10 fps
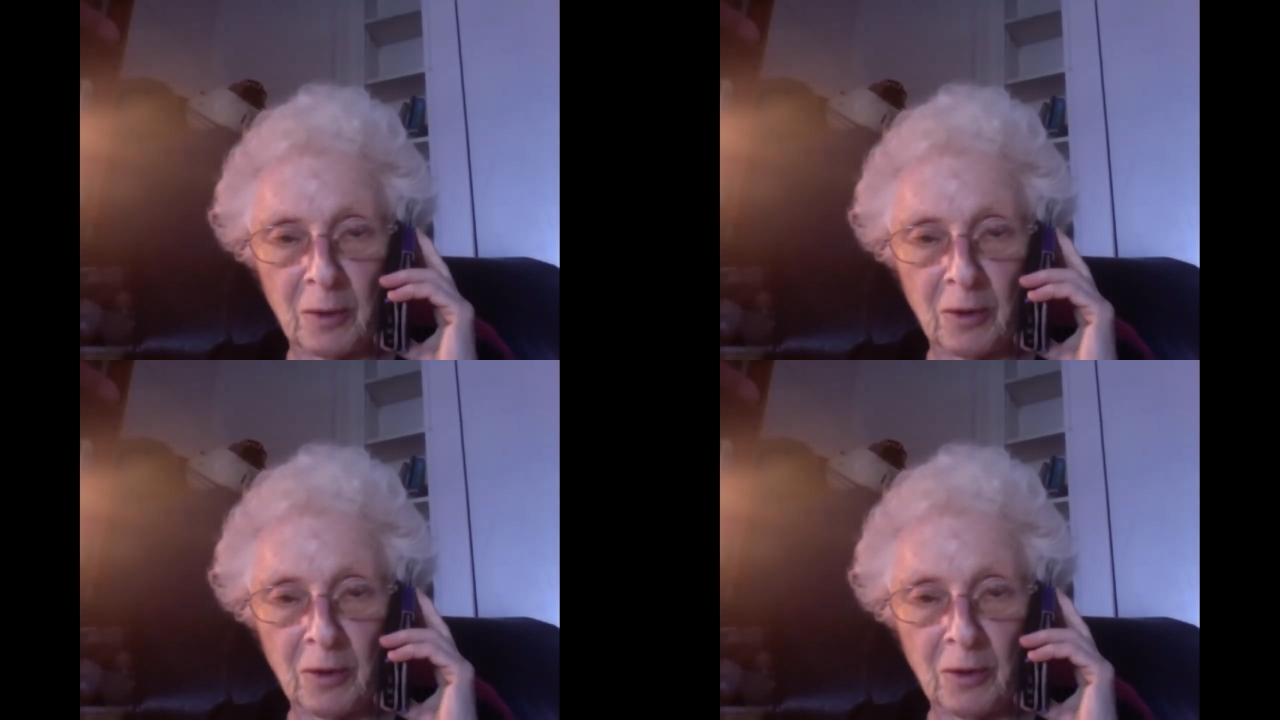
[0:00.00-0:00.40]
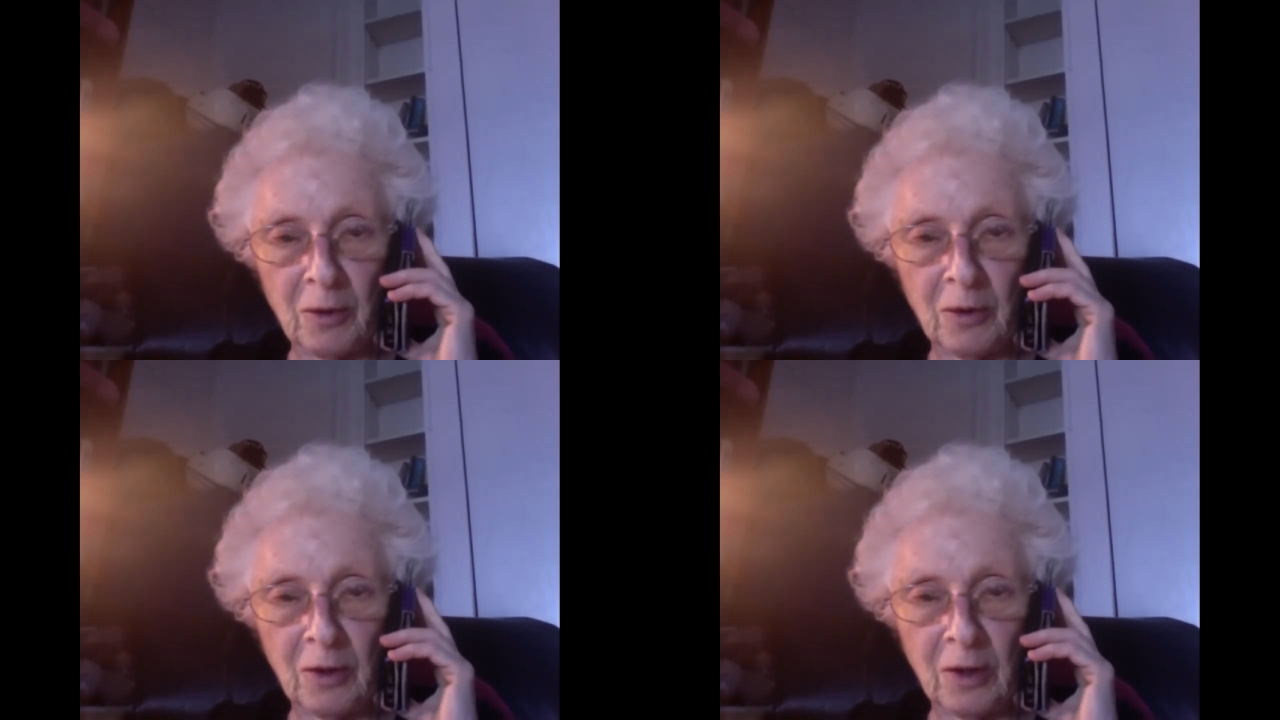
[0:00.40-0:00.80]
I do
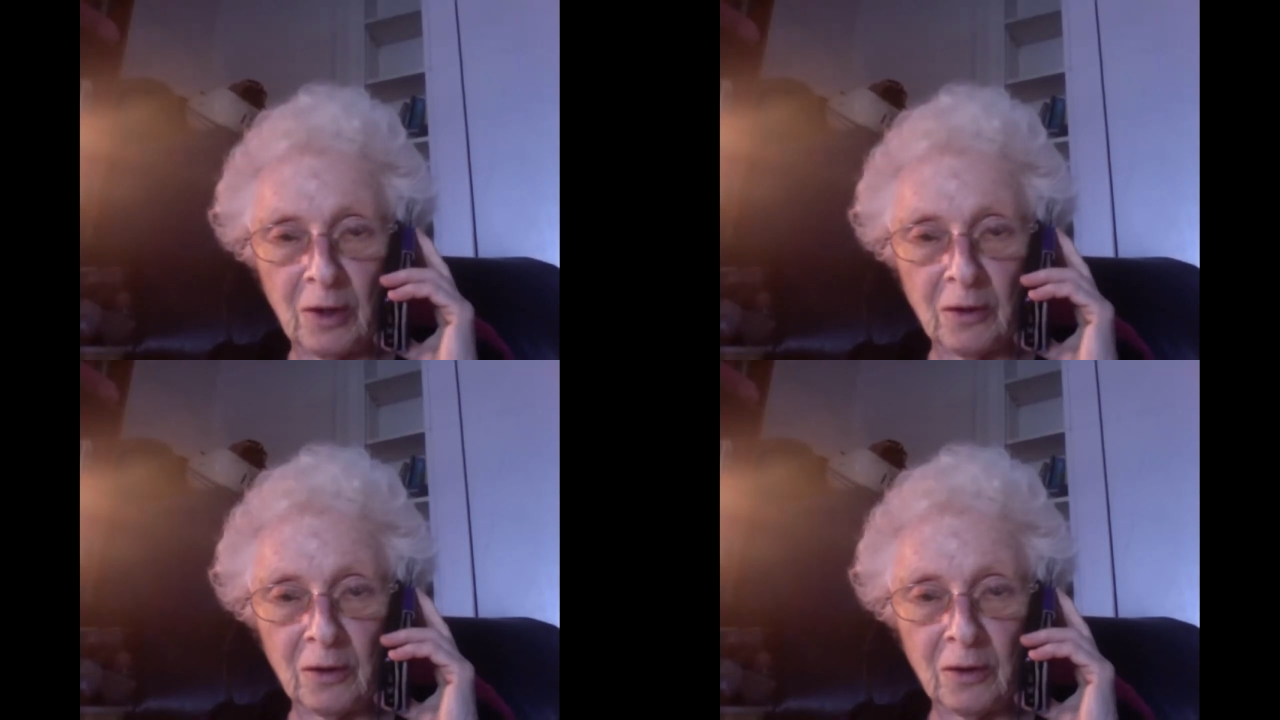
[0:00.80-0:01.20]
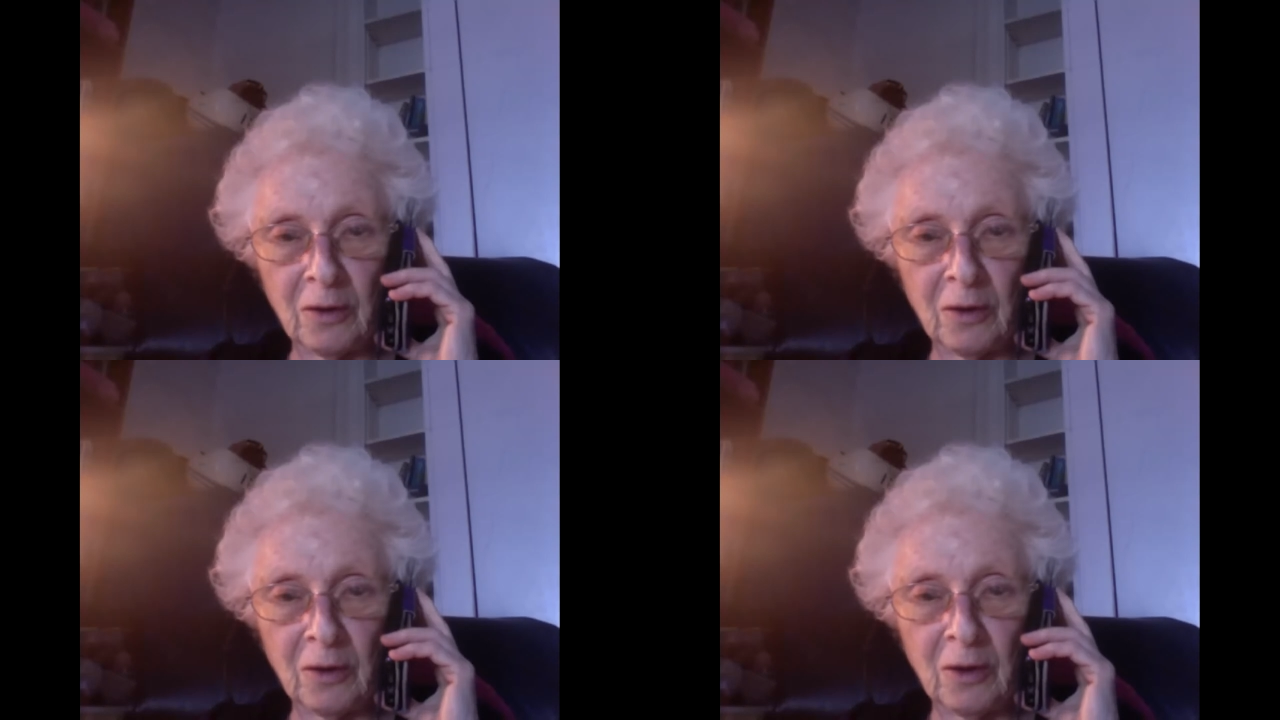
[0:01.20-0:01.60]
not. I have the
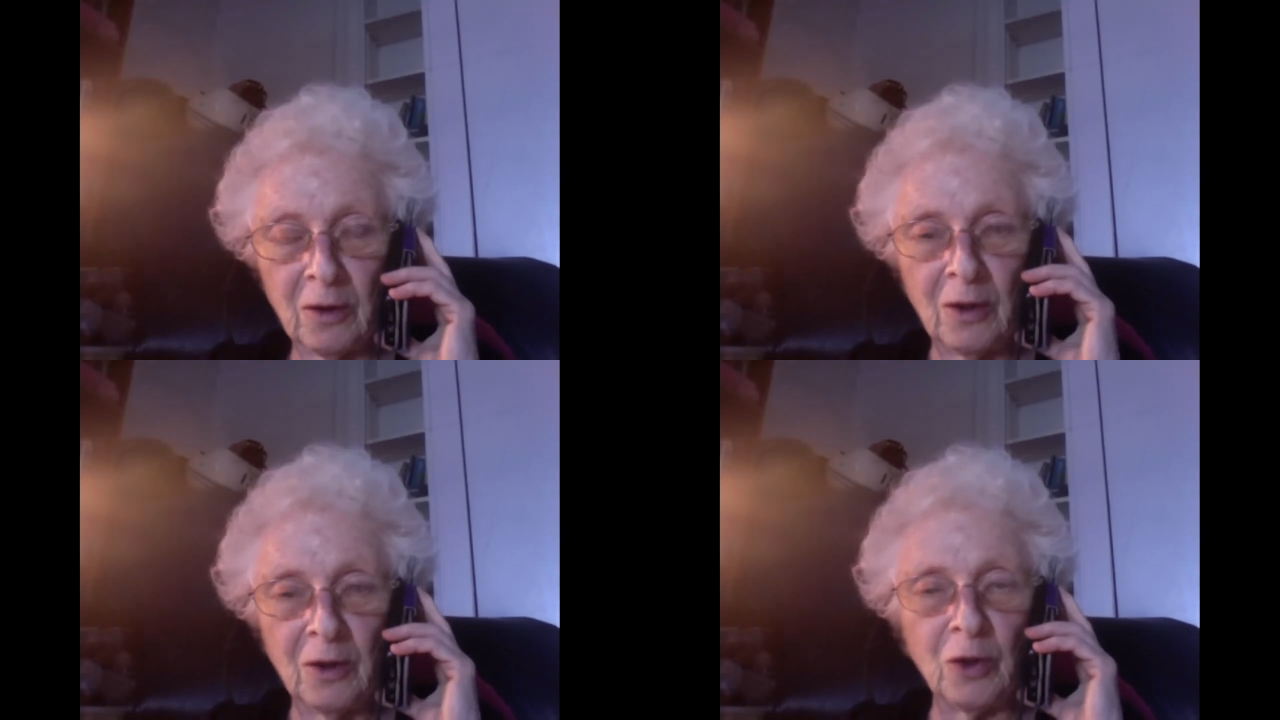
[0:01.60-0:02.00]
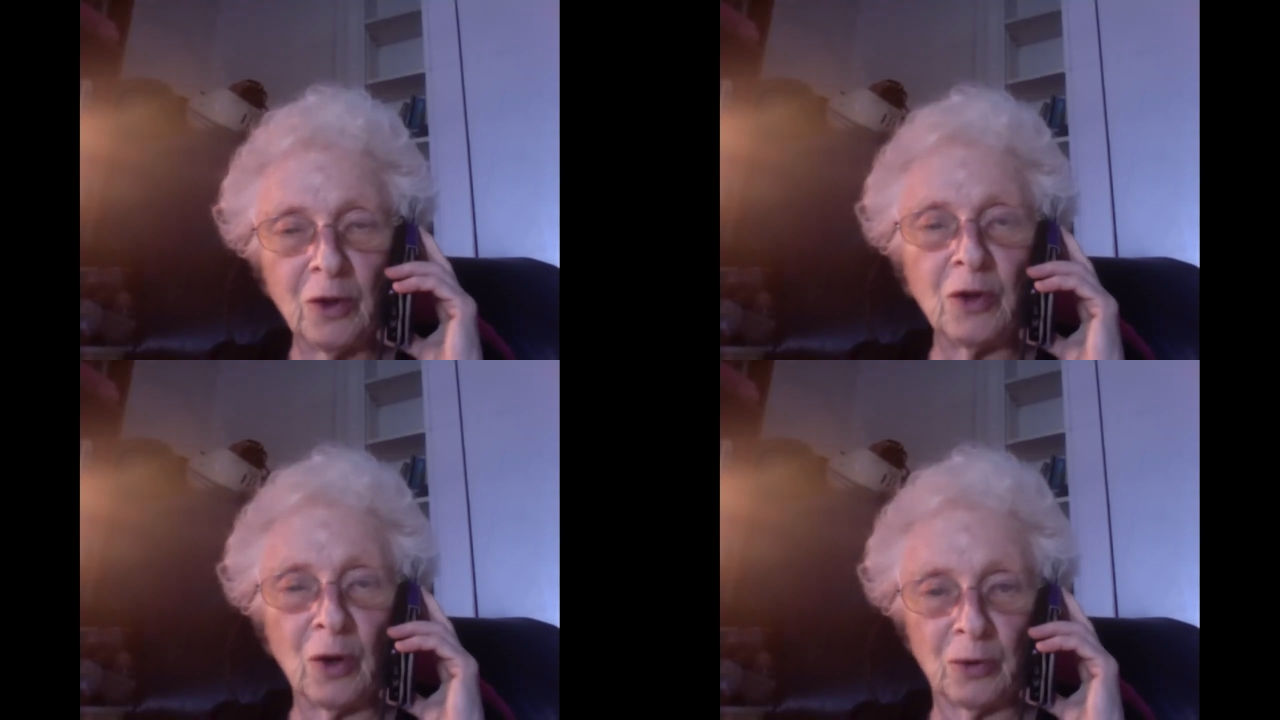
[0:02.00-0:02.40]
initial
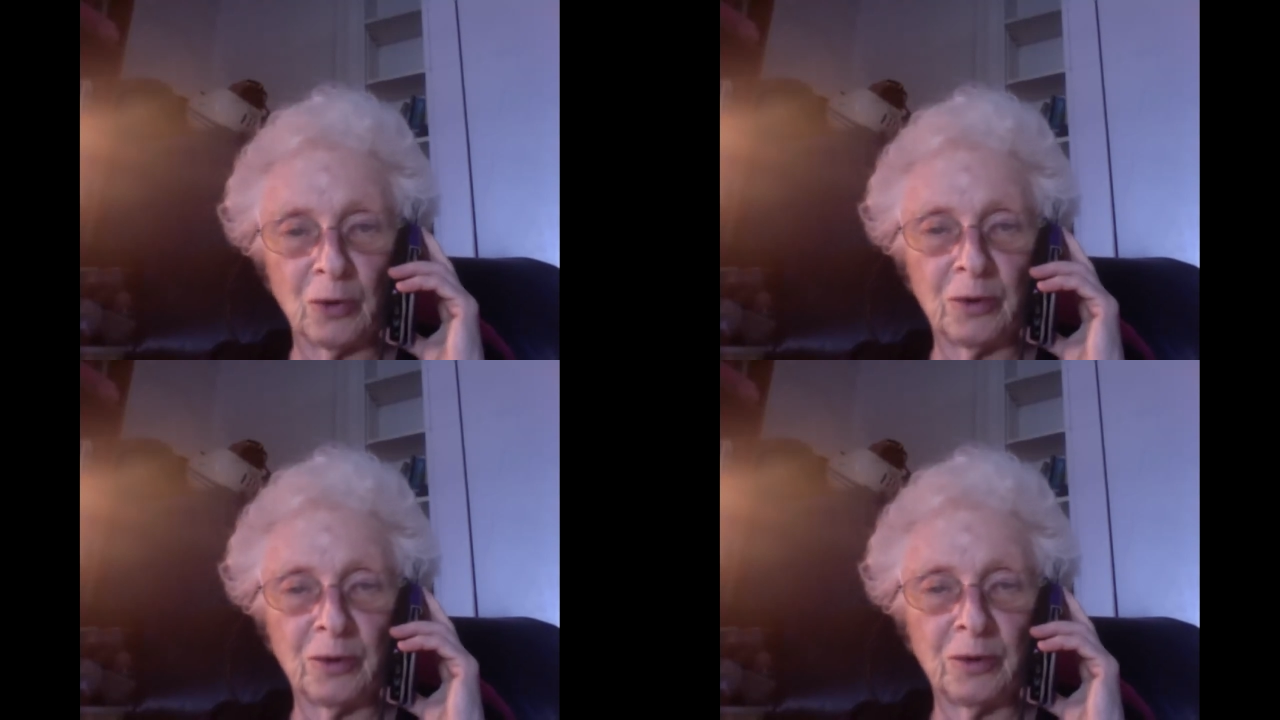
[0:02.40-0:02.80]
report.